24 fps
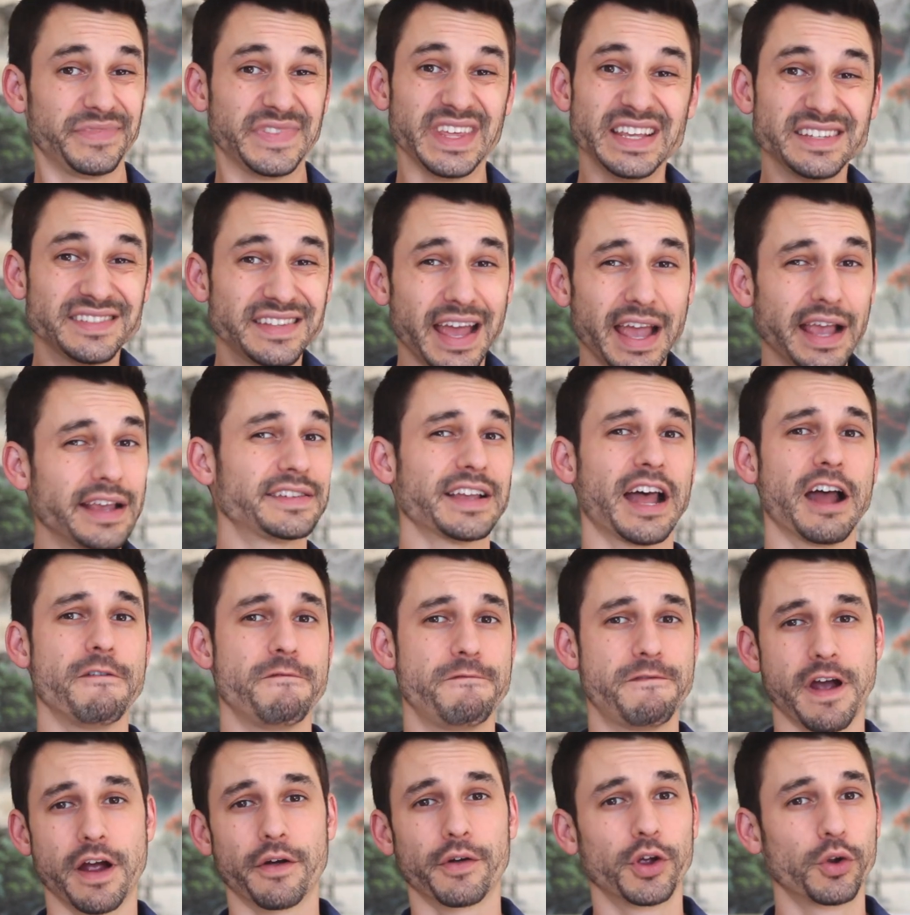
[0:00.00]
These days, I
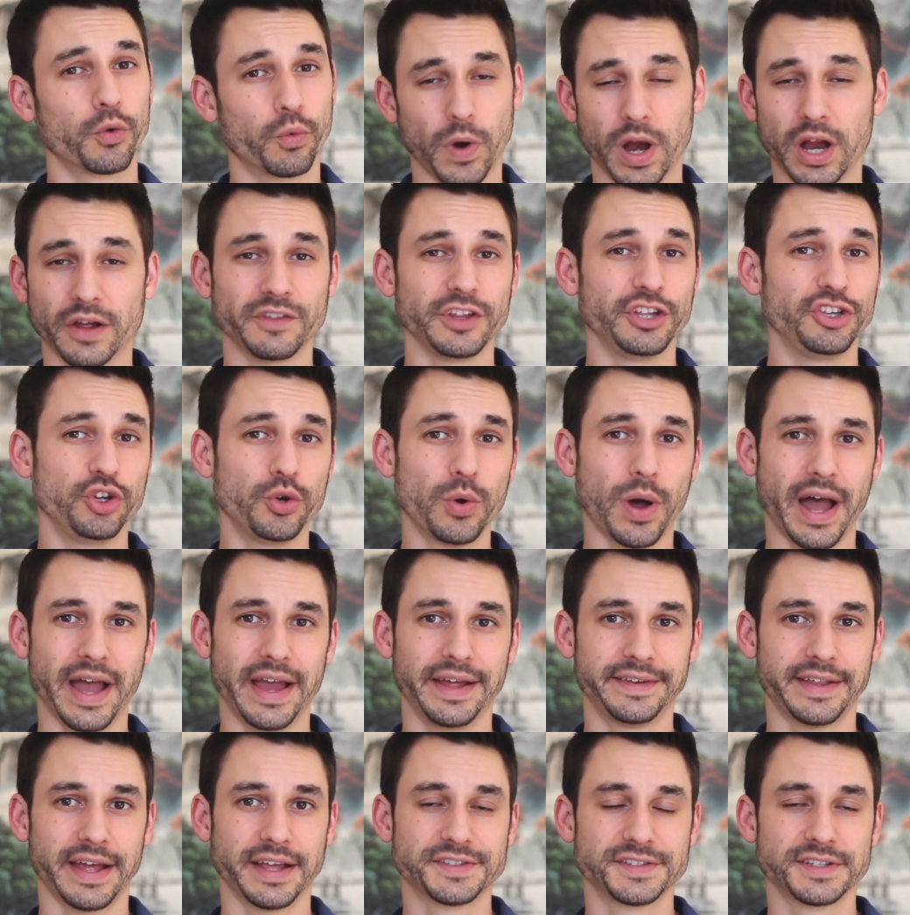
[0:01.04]
very rarely do
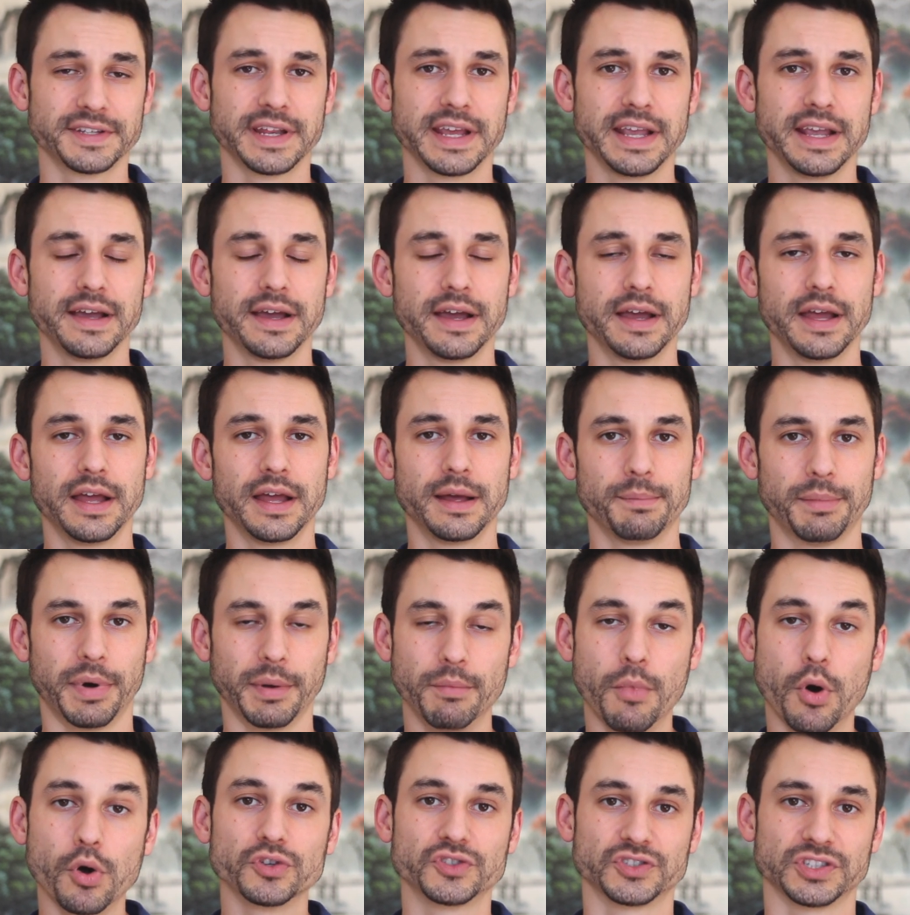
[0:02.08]
high intensity,
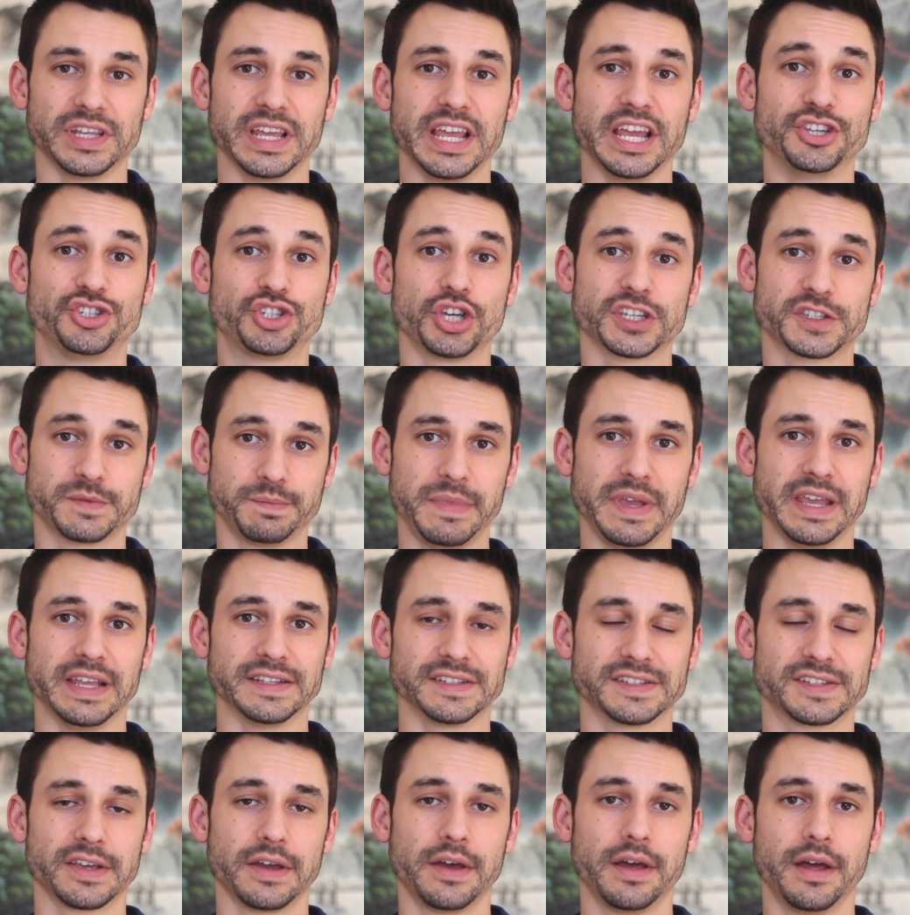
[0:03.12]
but mostly it just
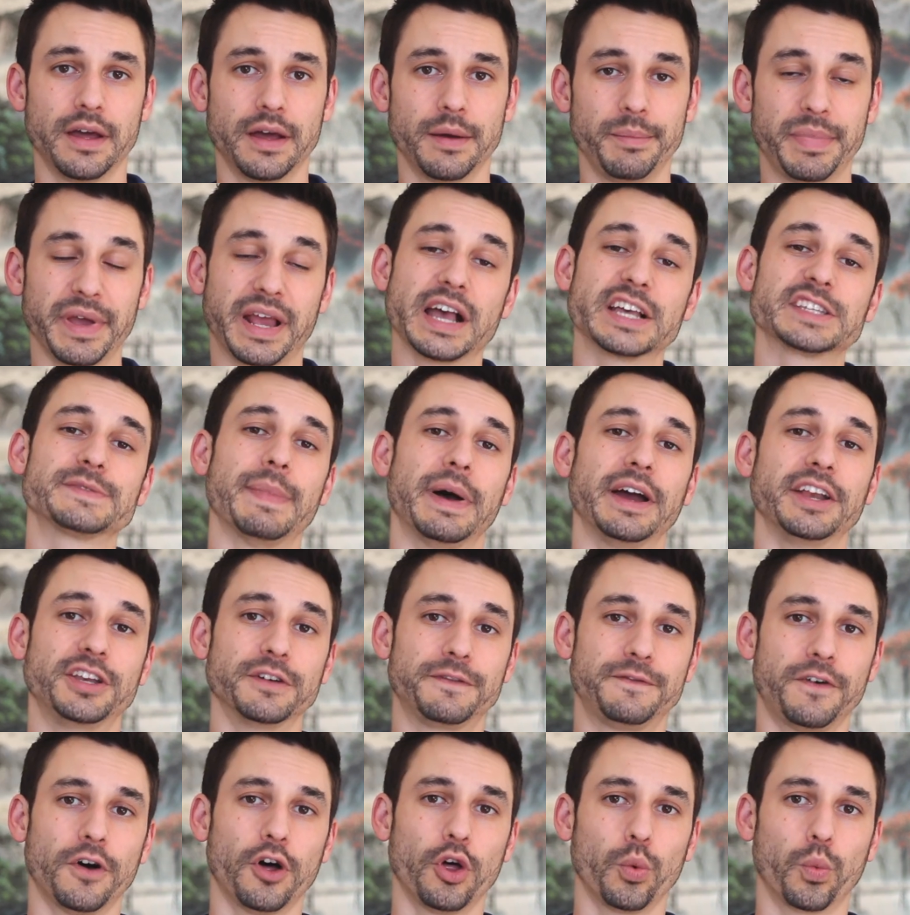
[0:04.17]
means because my
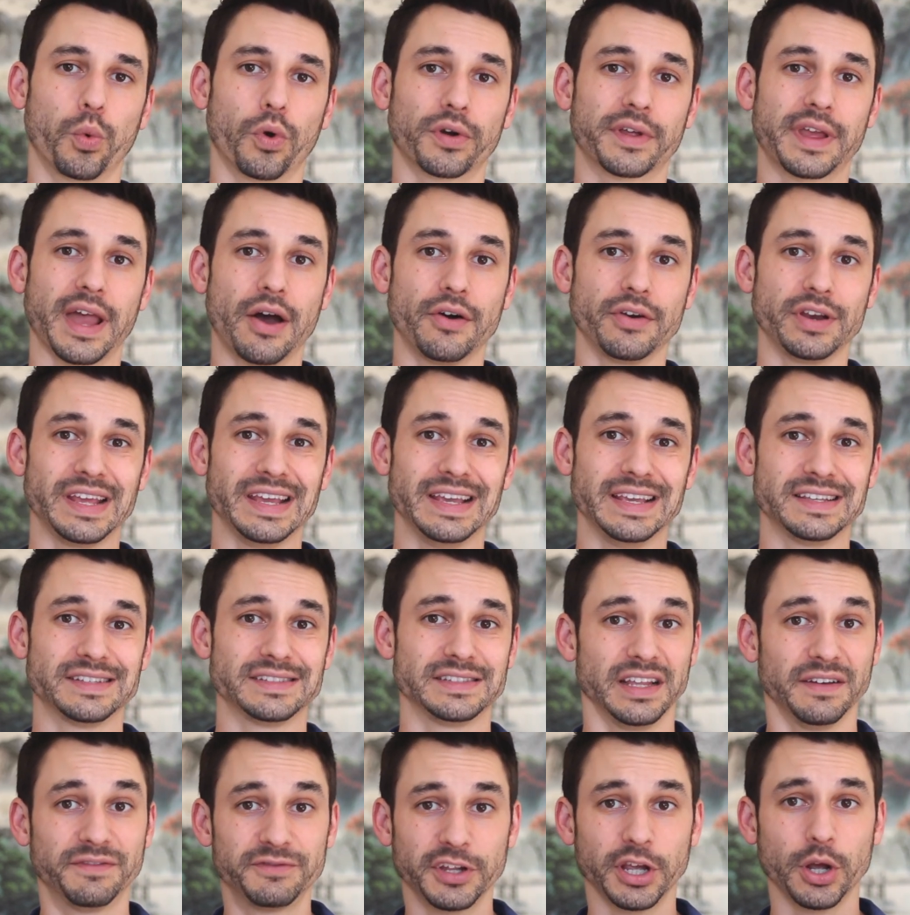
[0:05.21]
default workout
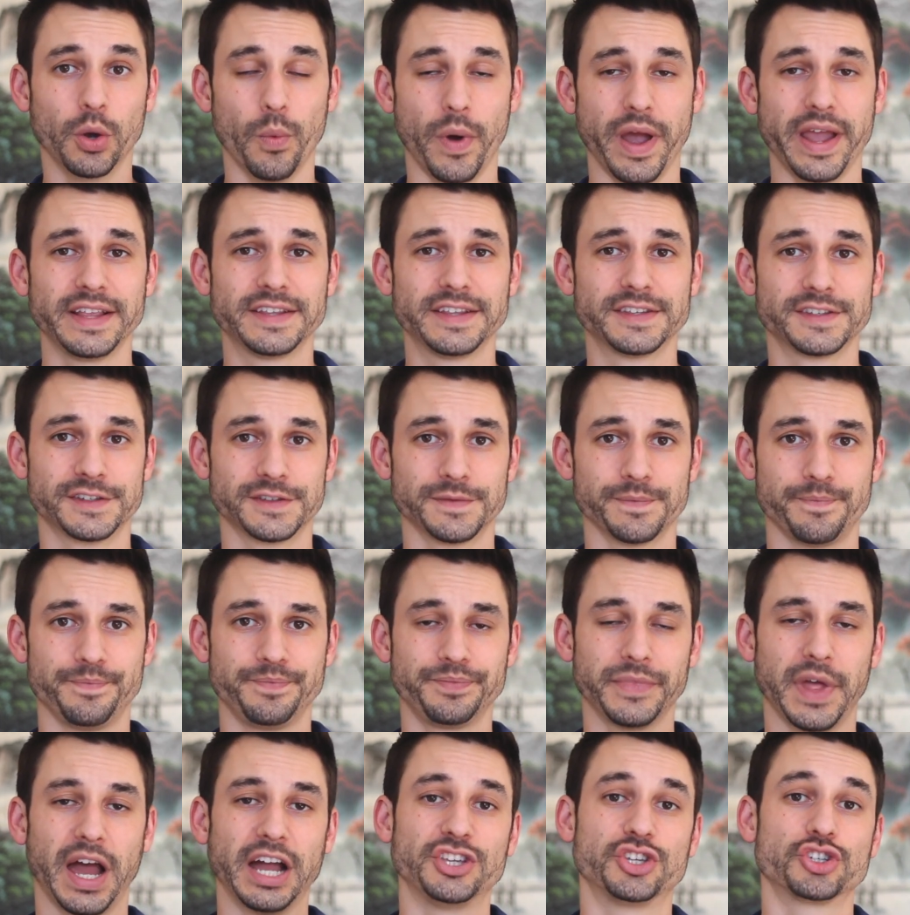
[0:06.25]
is lifting weights,
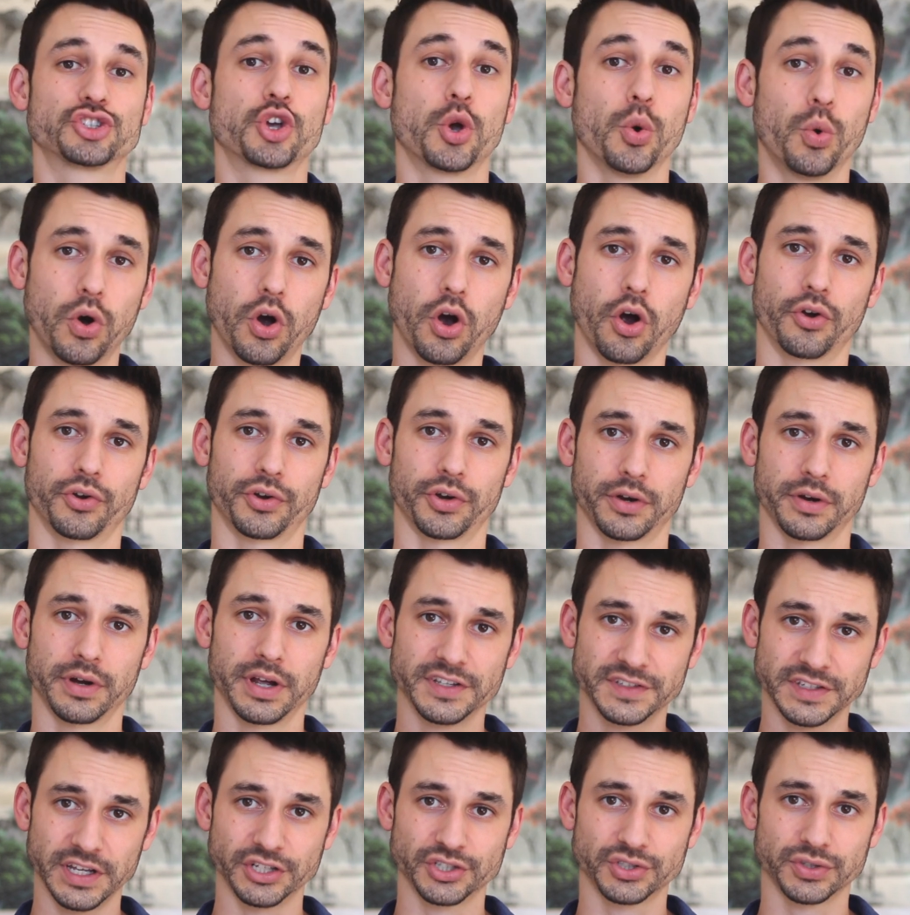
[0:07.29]
I just go harder
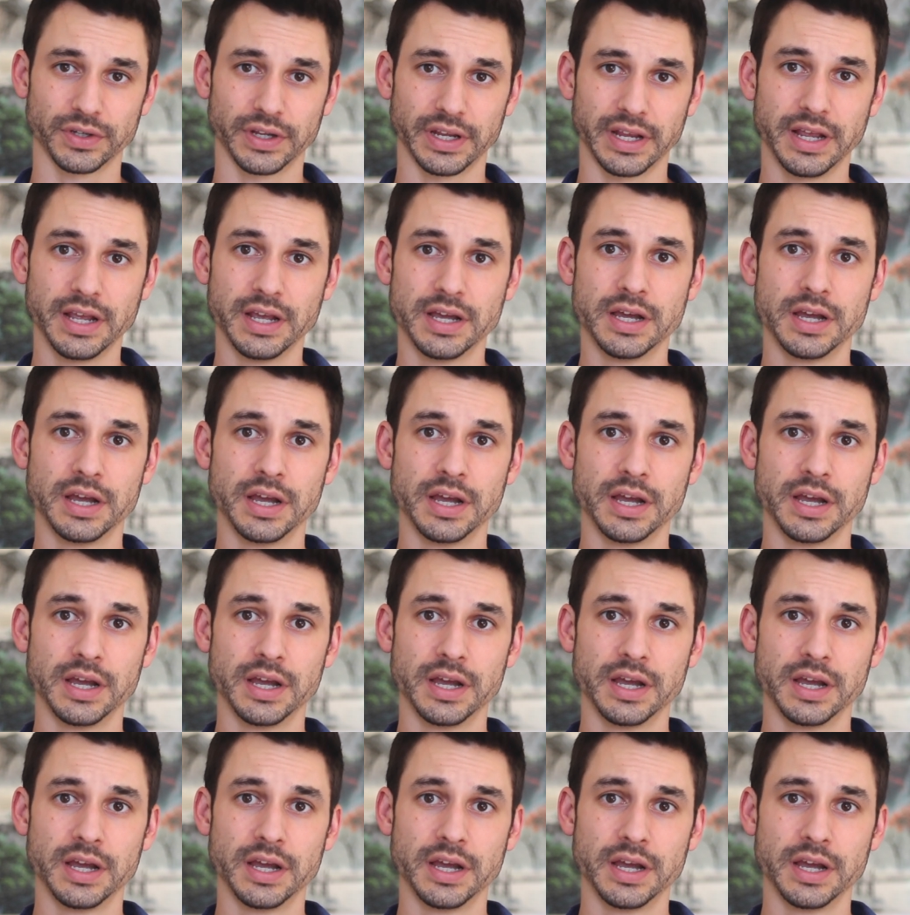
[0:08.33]
essentially.